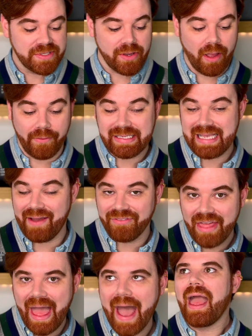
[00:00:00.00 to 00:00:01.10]
so I always have
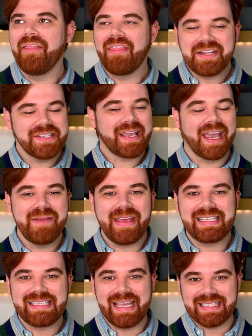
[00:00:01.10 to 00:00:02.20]
that. And that just kind of
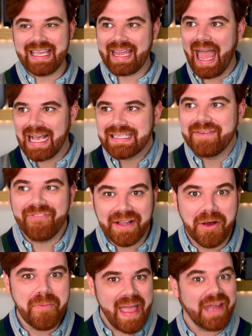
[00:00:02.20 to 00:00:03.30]
makes sense. Like, as a
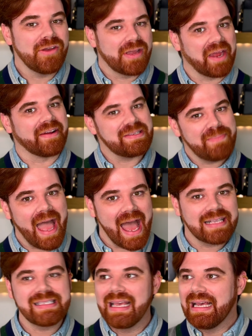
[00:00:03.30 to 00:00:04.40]
fellow man who carries
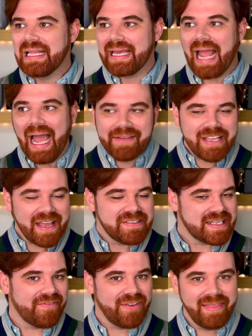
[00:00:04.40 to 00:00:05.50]
bags, like, I have to have
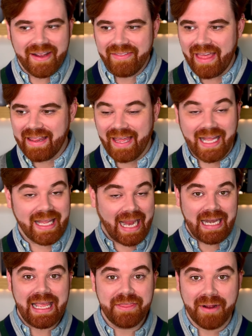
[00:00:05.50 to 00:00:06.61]
stuff in there that, that like I
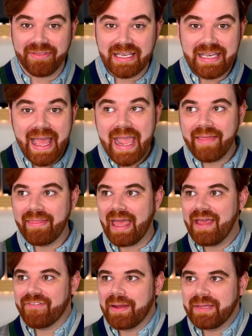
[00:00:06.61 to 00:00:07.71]
need throughout the day, and that
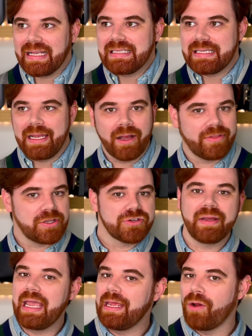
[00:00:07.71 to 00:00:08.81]
if I'm like sitting on the
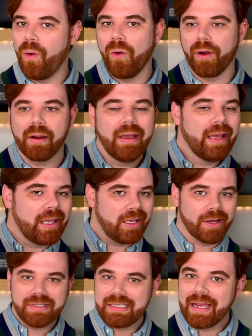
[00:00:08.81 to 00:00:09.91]
train or, you
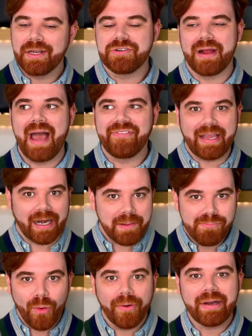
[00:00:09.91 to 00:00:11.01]
know, stuck in traffic and I'm
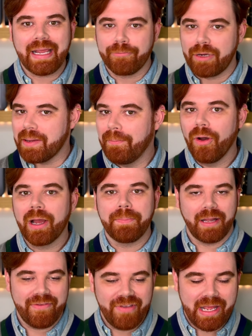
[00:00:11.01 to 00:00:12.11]
bored, I can read a book,
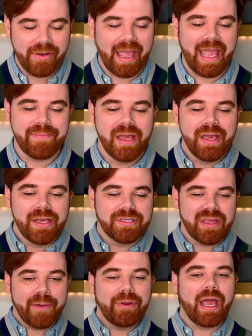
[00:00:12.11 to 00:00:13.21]
play a video game. So
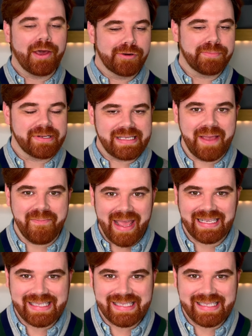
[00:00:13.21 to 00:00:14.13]
that one hundred percent makes